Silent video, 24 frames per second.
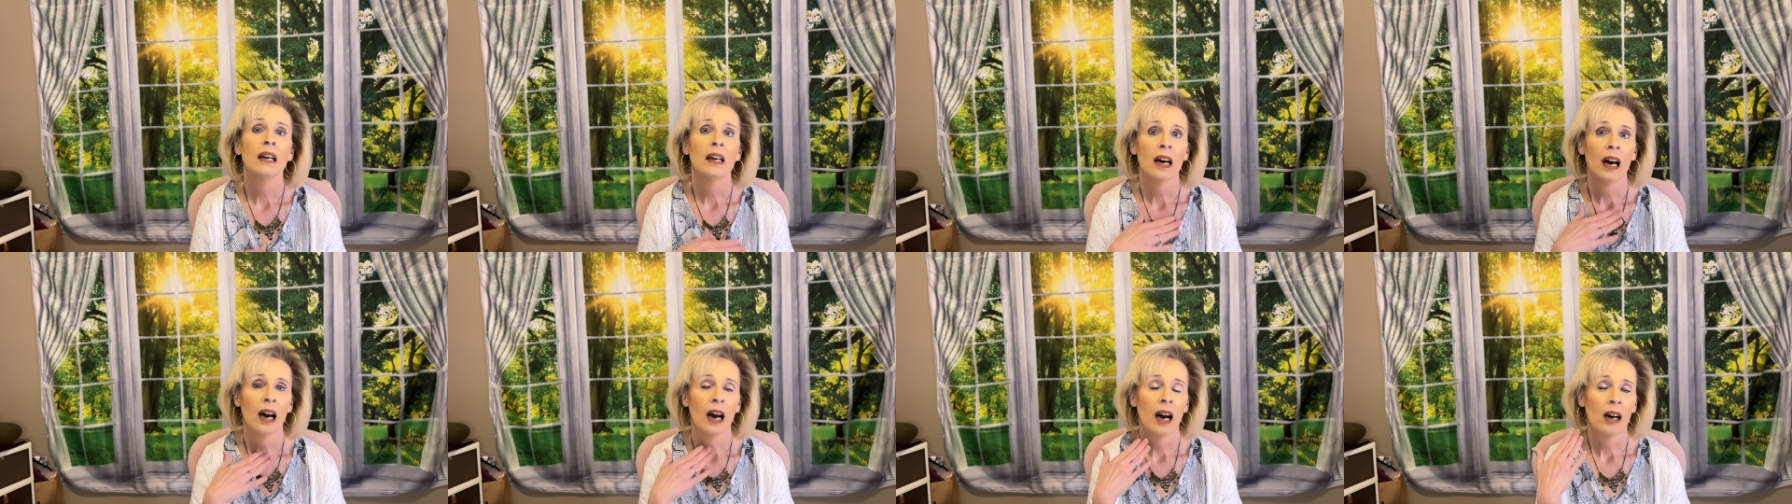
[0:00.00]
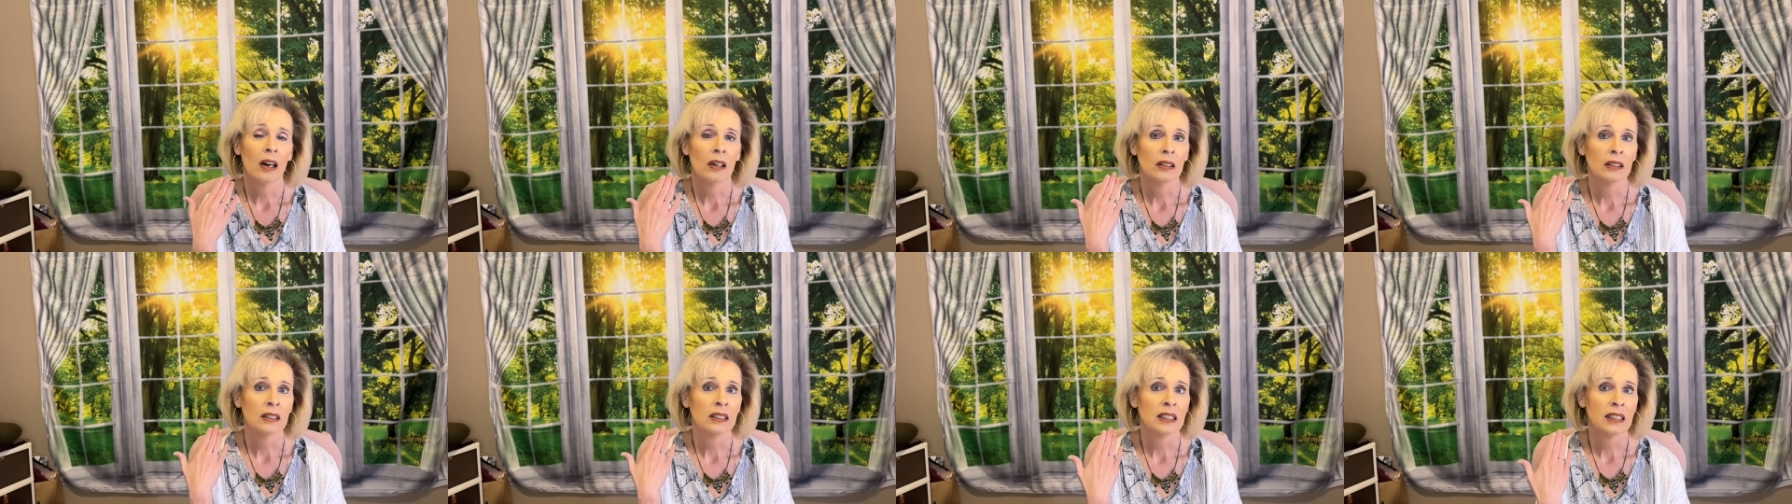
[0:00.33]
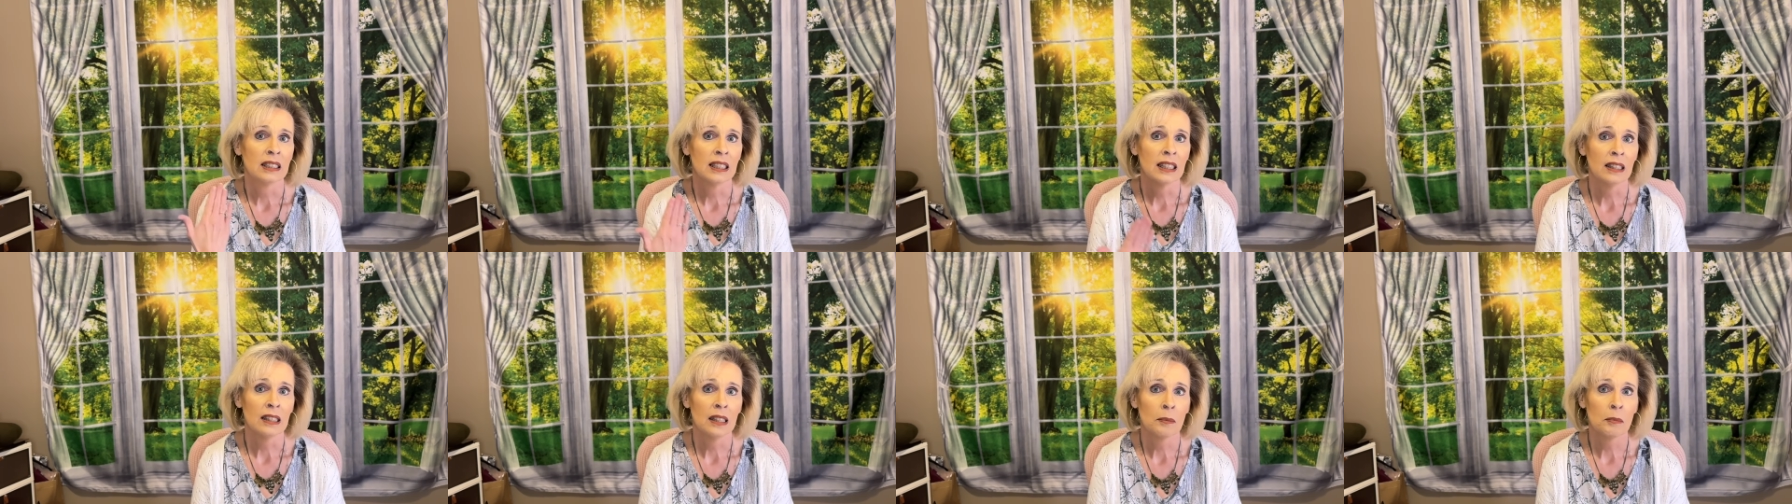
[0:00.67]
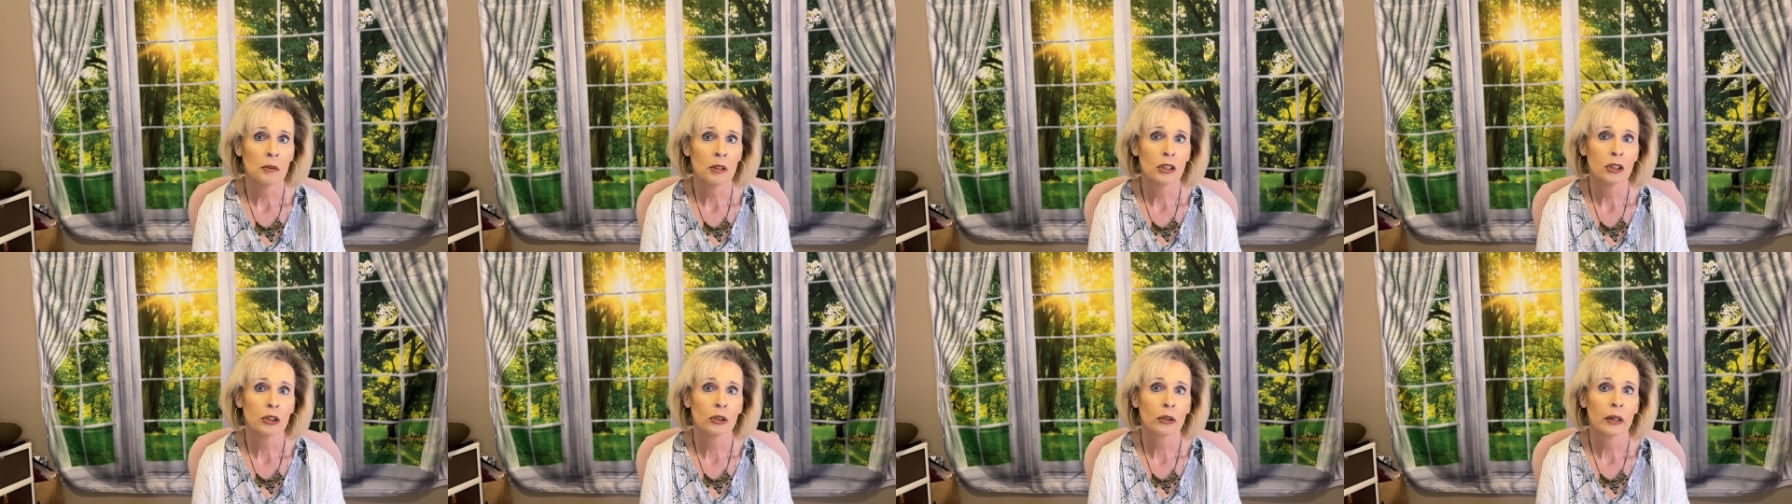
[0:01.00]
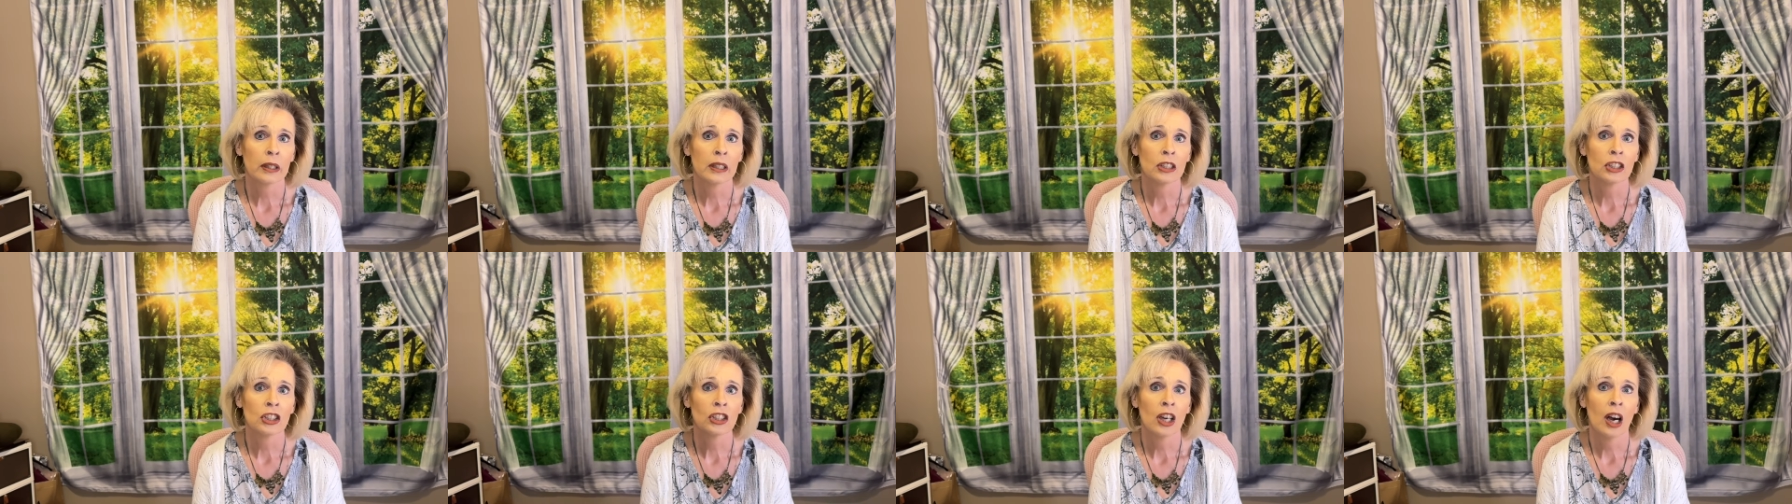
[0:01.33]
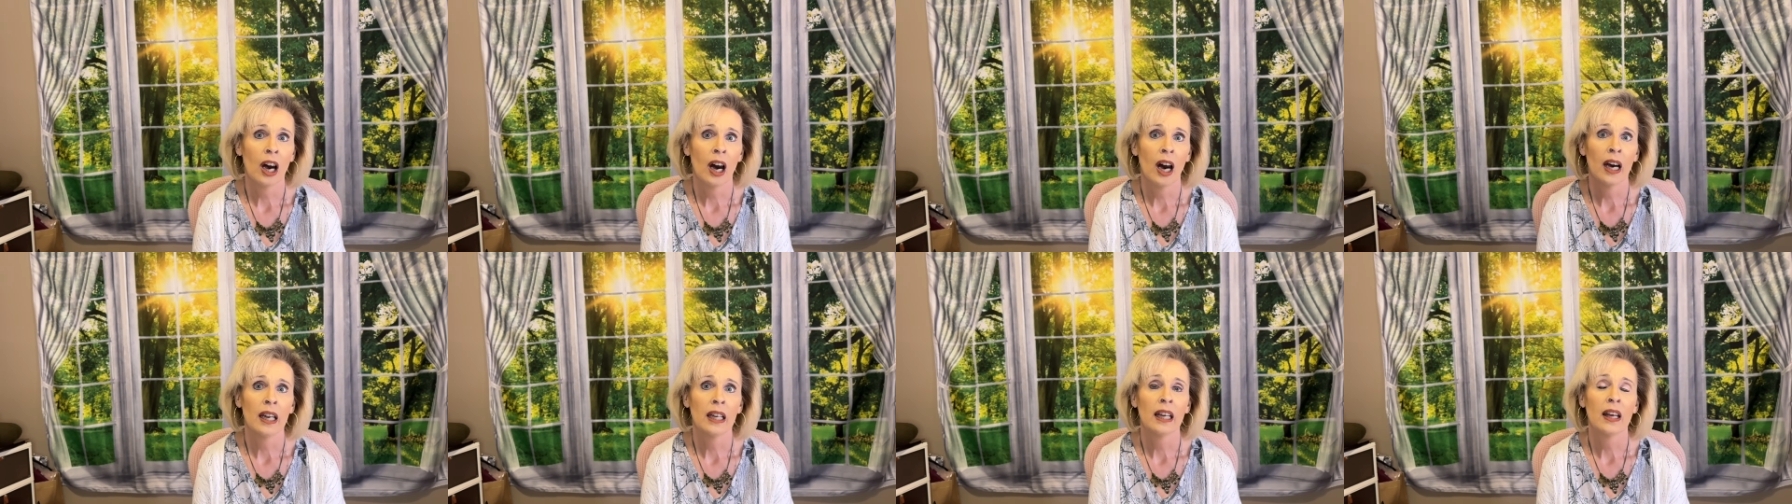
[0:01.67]
I'll send them the
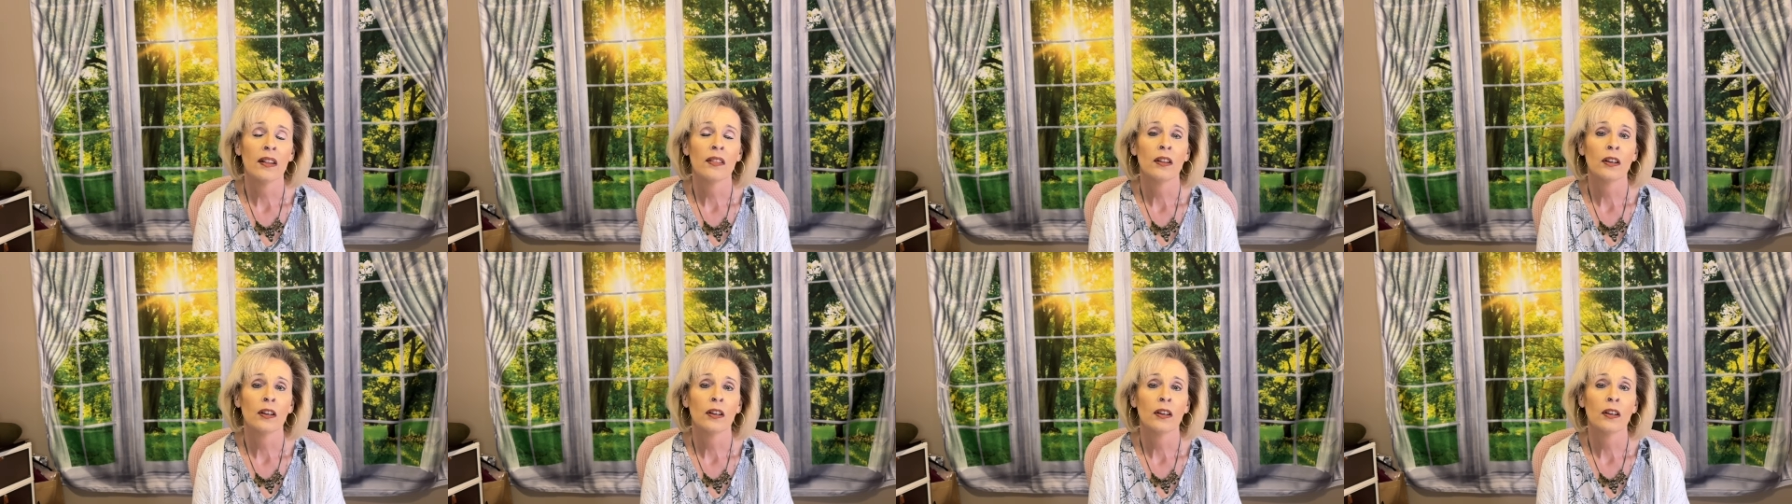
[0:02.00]
screenshot and